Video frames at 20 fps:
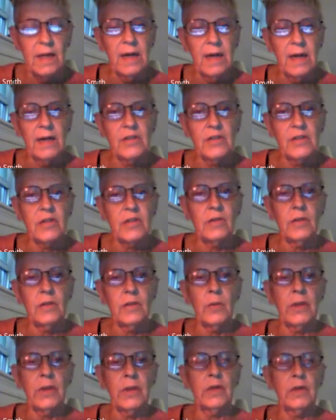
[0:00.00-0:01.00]
And certainly
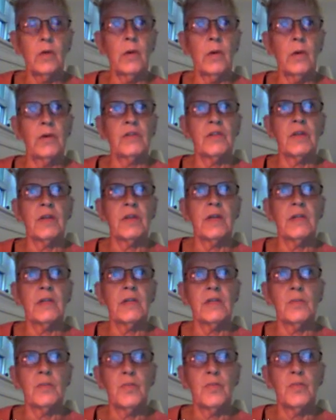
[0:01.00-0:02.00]
within queer
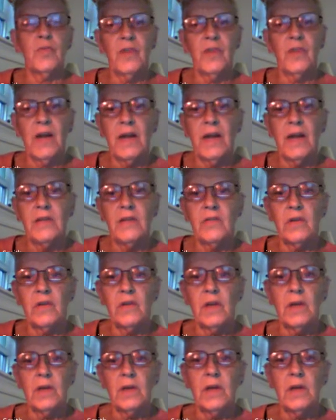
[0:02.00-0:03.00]
studies, it provides
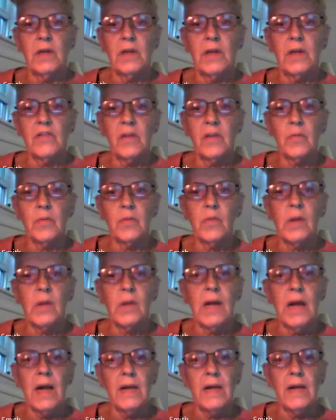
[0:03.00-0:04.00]
conceptual
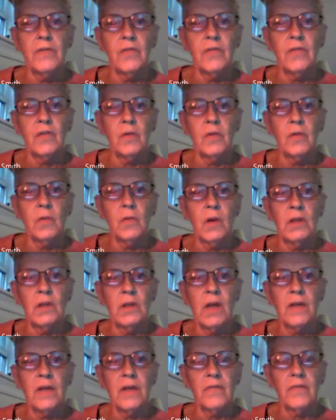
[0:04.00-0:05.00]
guides to a
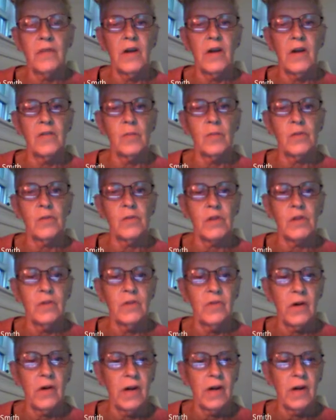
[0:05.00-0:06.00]
lot of thoughts, which can
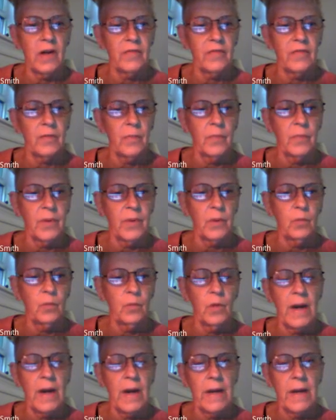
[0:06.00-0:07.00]
very often be
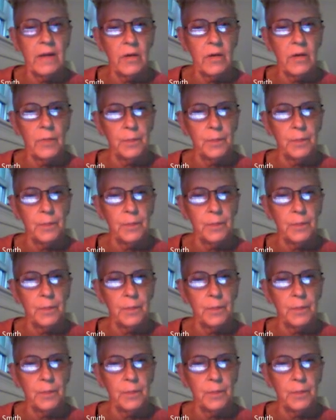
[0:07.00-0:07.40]
random.